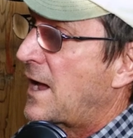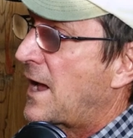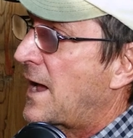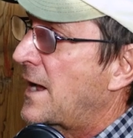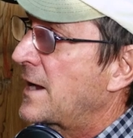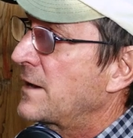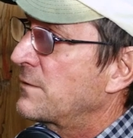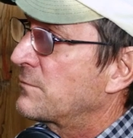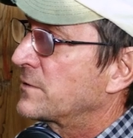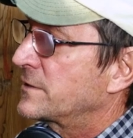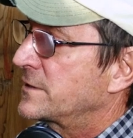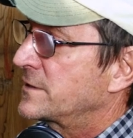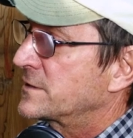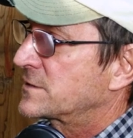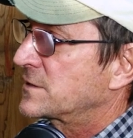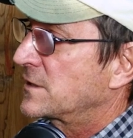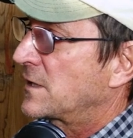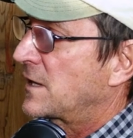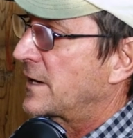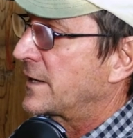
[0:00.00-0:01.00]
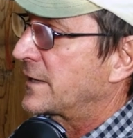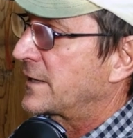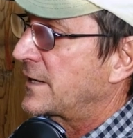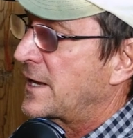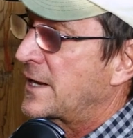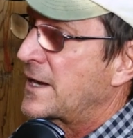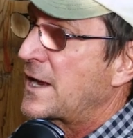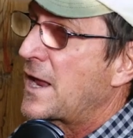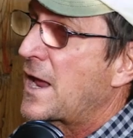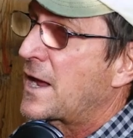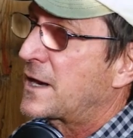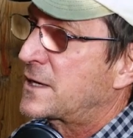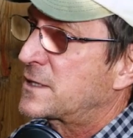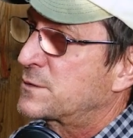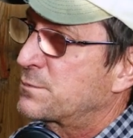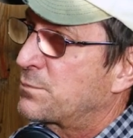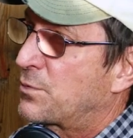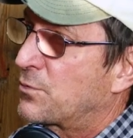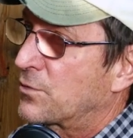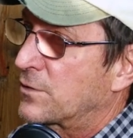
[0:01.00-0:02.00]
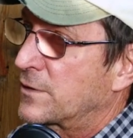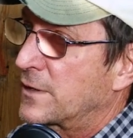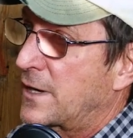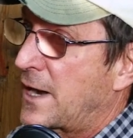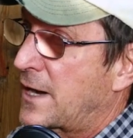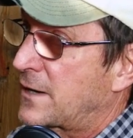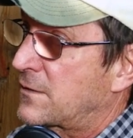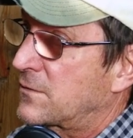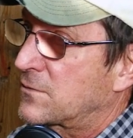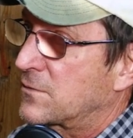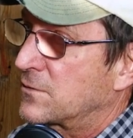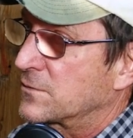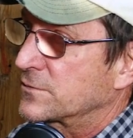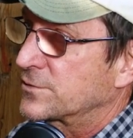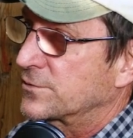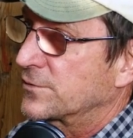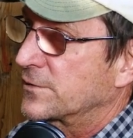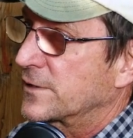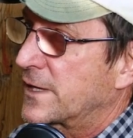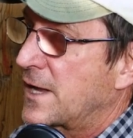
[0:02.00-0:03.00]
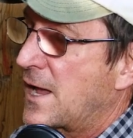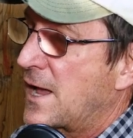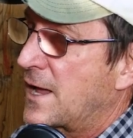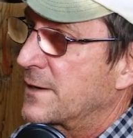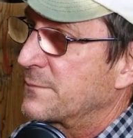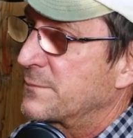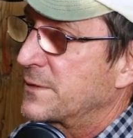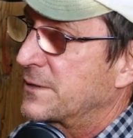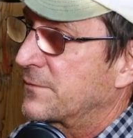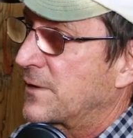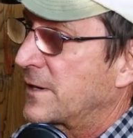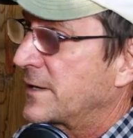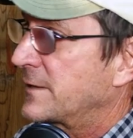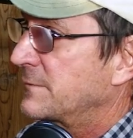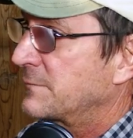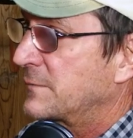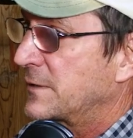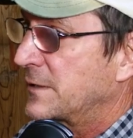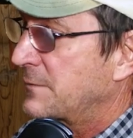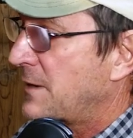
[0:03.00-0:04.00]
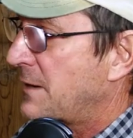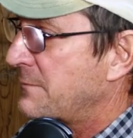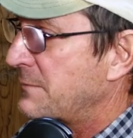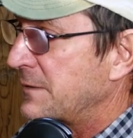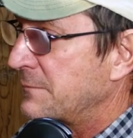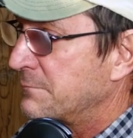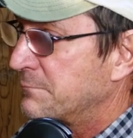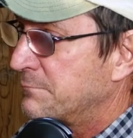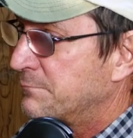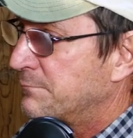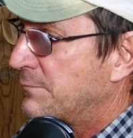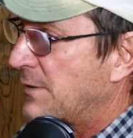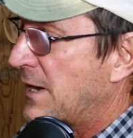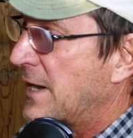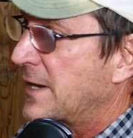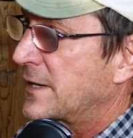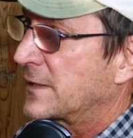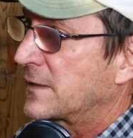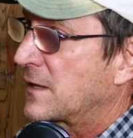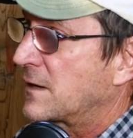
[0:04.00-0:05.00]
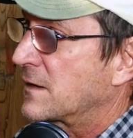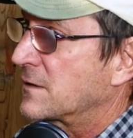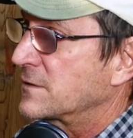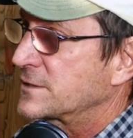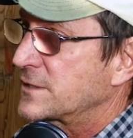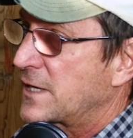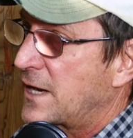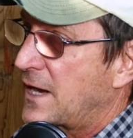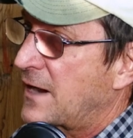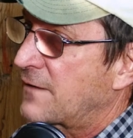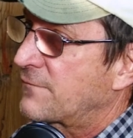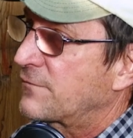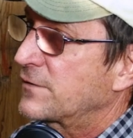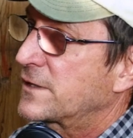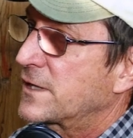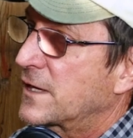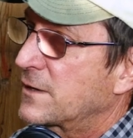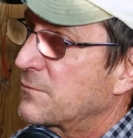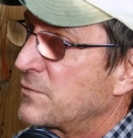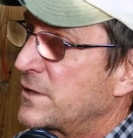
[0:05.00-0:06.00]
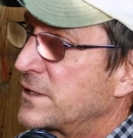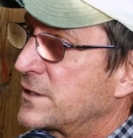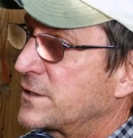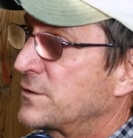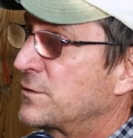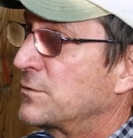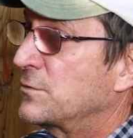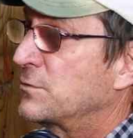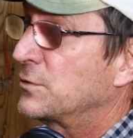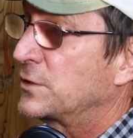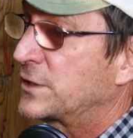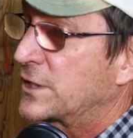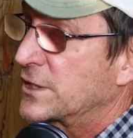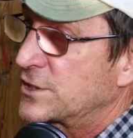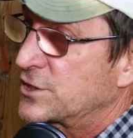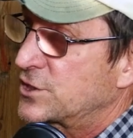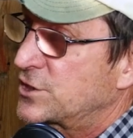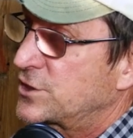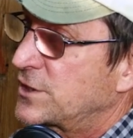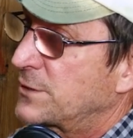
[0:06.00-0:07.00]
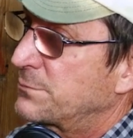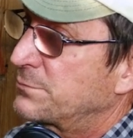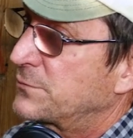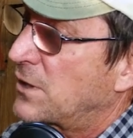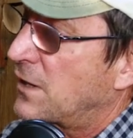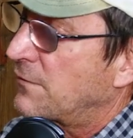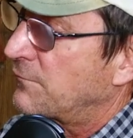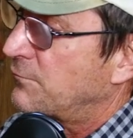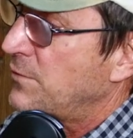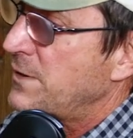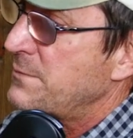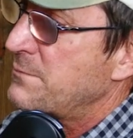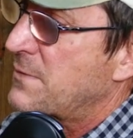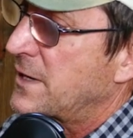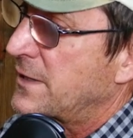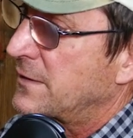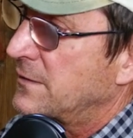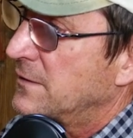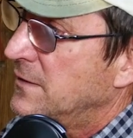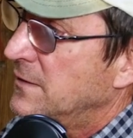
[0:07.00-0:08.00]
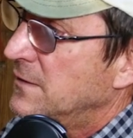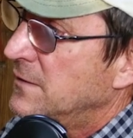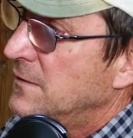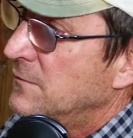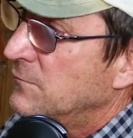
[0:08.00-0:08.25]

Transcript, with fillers: Iowa is like an export agricultural economy, right? Mm-hmm, we, mm-hmm. I mean, by and large, everything we do gets shipped off. We might, right.